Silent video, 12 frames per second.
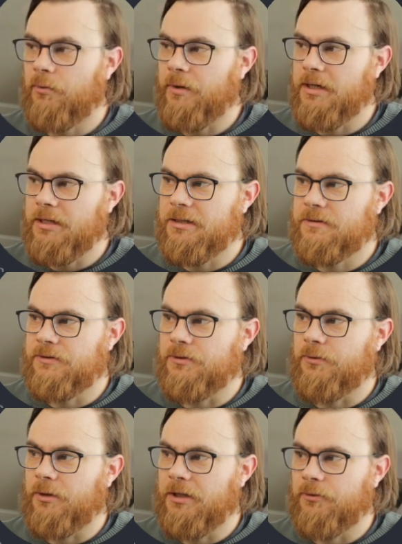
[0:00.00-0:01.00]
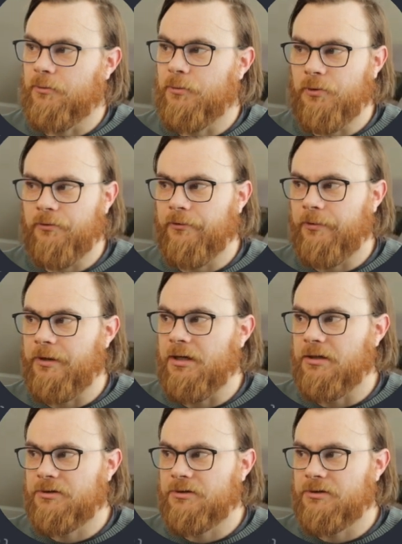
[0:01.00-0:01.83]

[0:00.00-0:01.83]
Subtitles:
we need to either move the